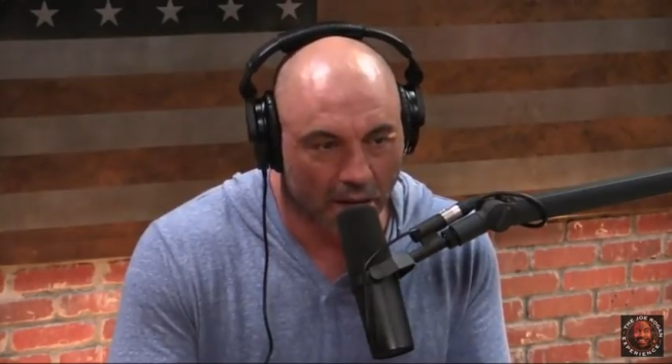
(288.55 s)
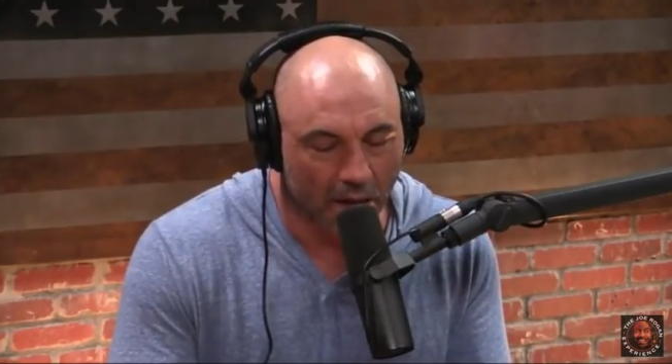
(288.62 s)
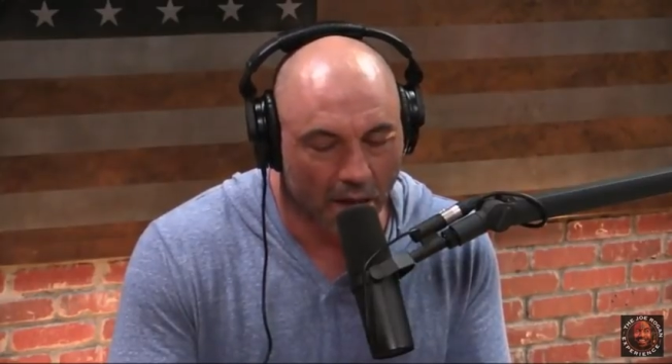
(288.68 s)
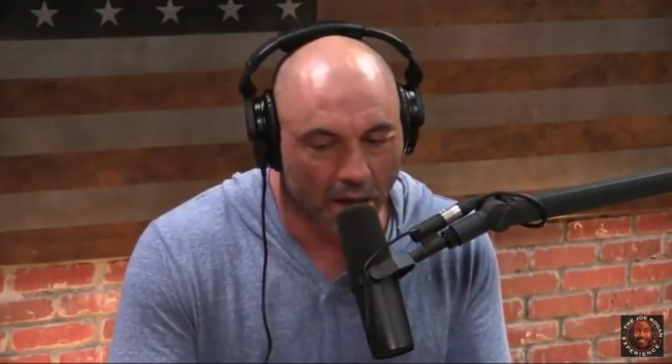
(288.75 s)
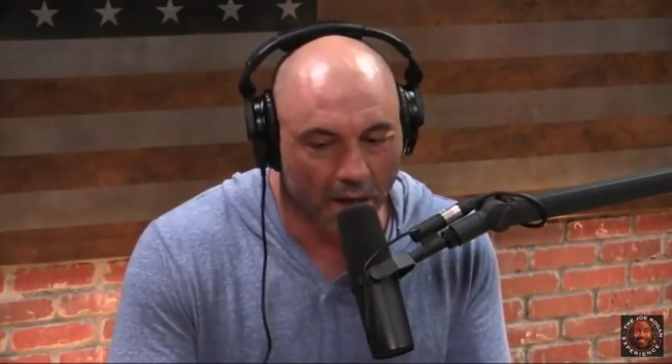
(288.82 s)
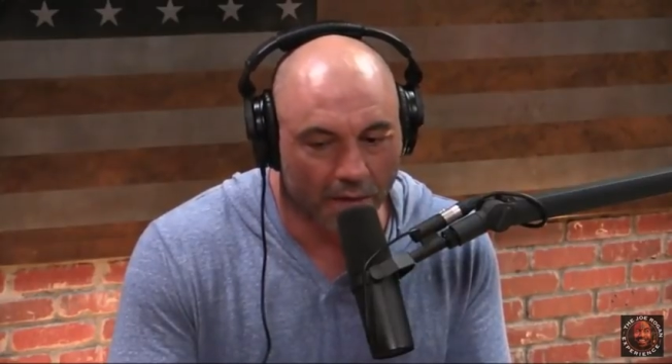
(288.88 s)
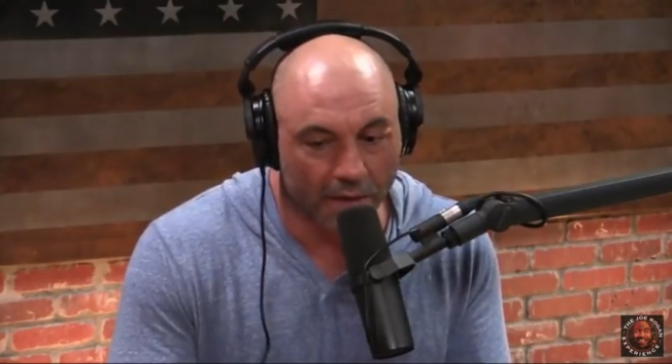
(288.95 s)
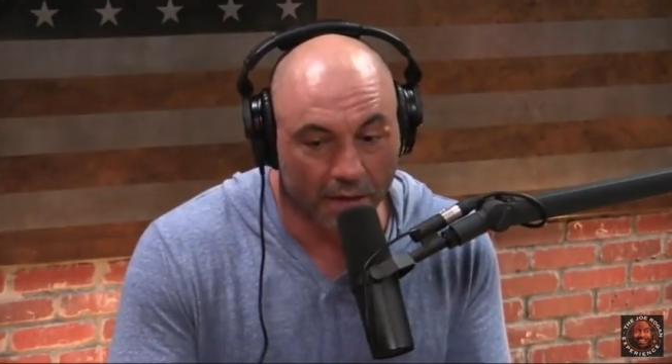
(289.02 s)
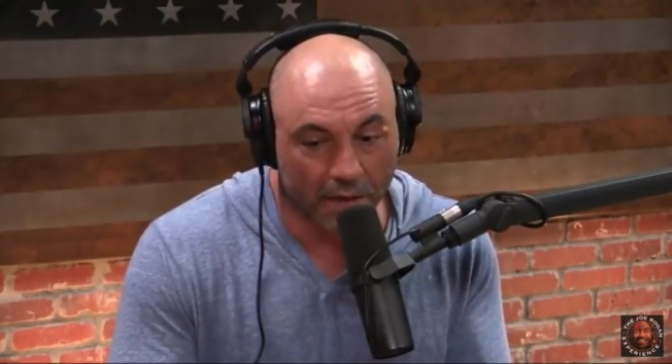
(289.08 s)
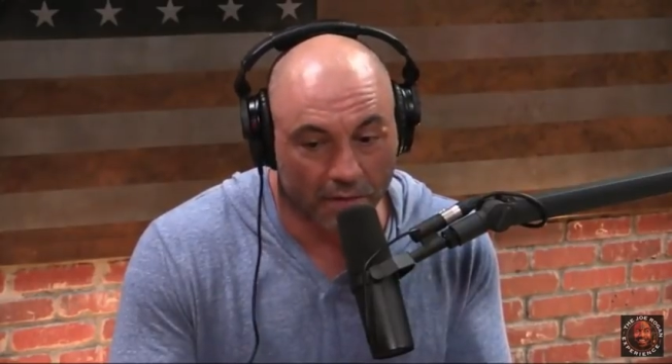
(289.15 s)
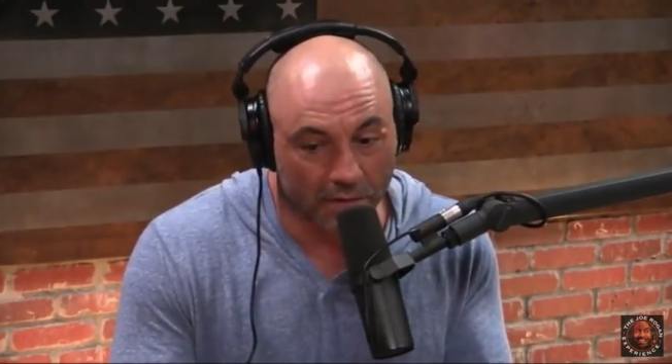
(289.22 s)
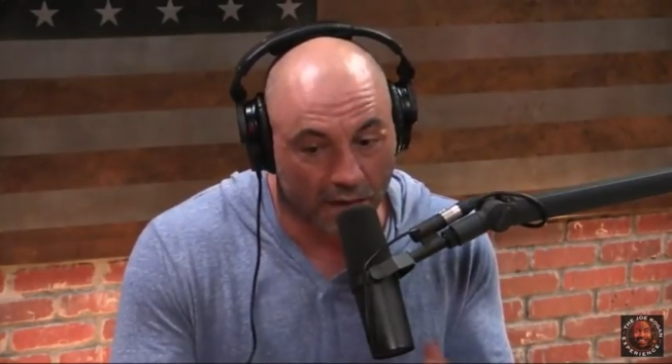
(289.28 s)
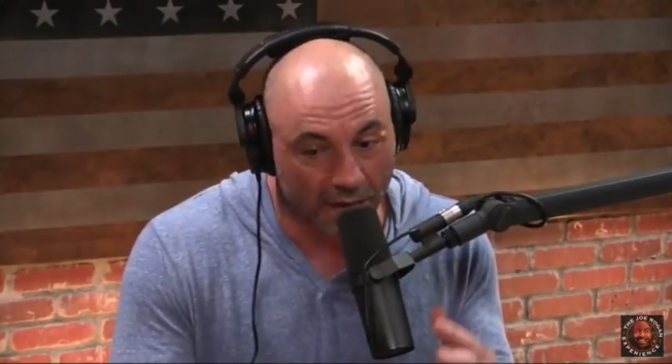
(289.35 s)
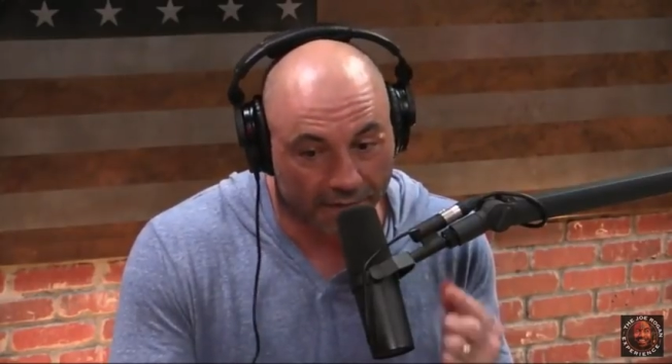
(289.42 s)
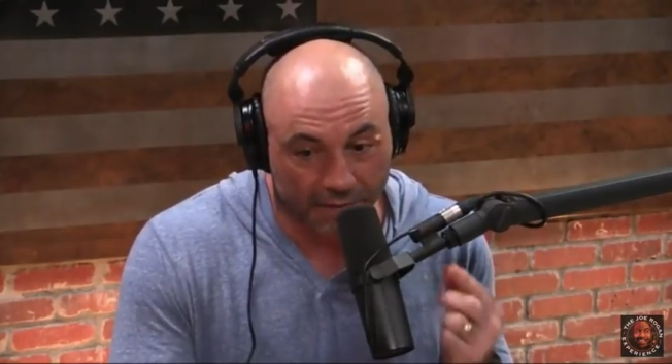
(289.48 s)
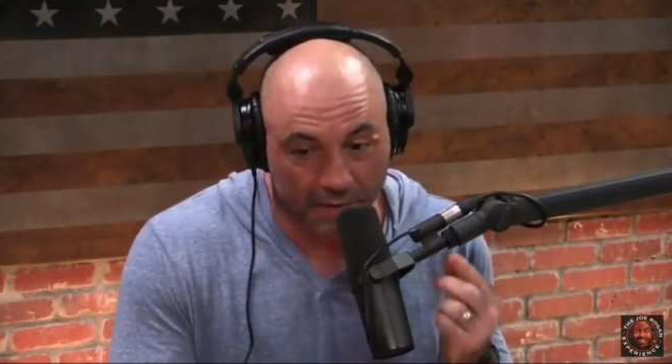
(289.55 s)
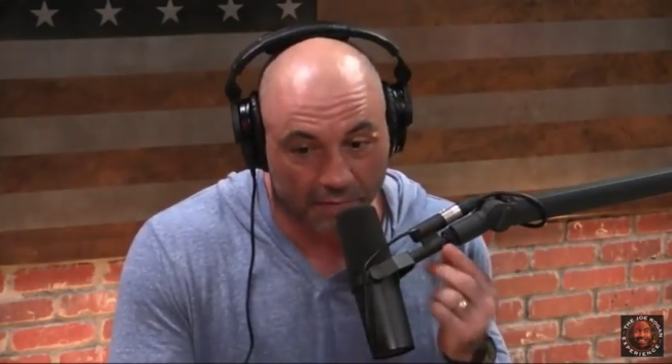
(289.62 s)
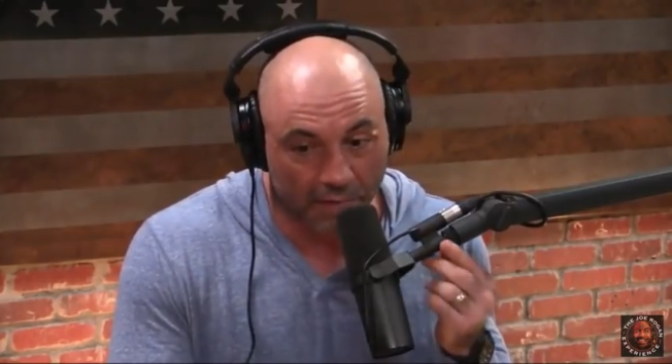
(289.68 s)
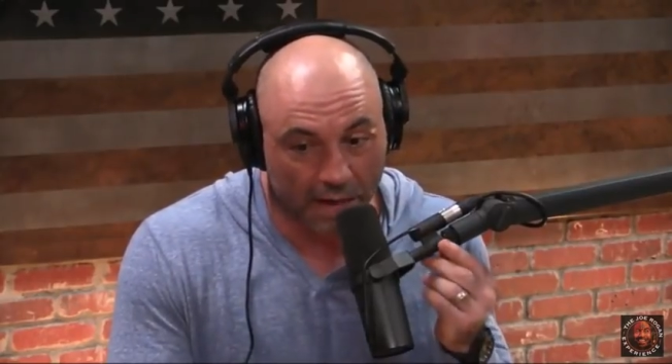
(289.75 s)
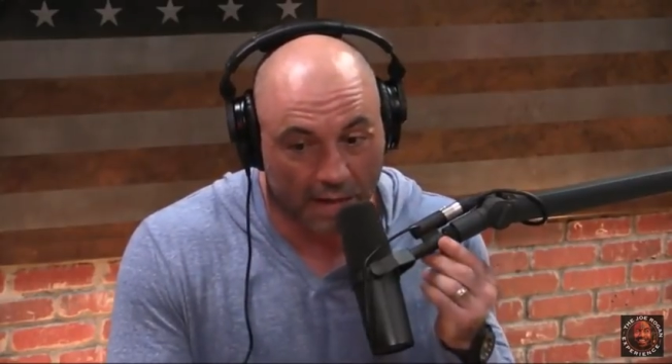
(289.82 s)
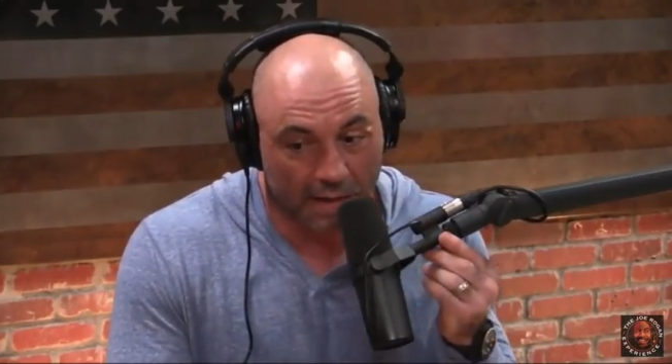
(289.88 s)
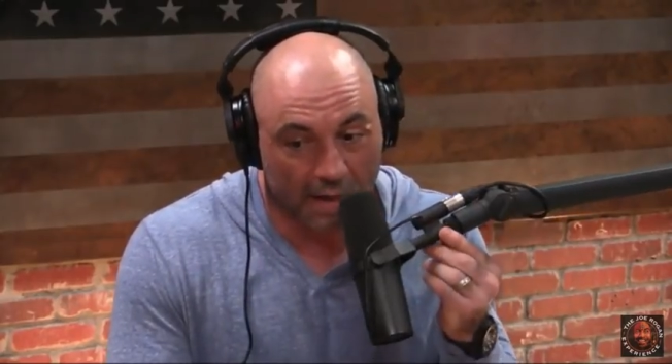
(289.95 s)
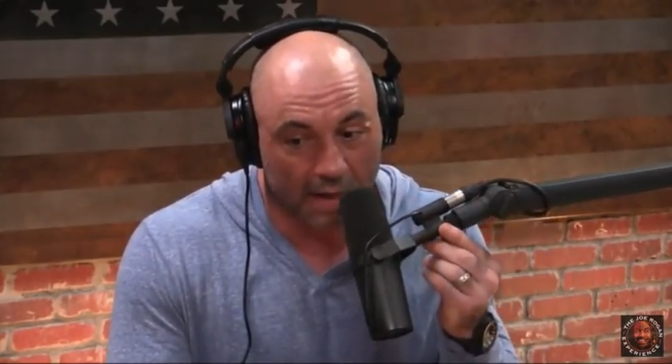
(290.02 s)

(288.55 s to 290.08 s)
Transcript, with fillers: And I think you're definitely right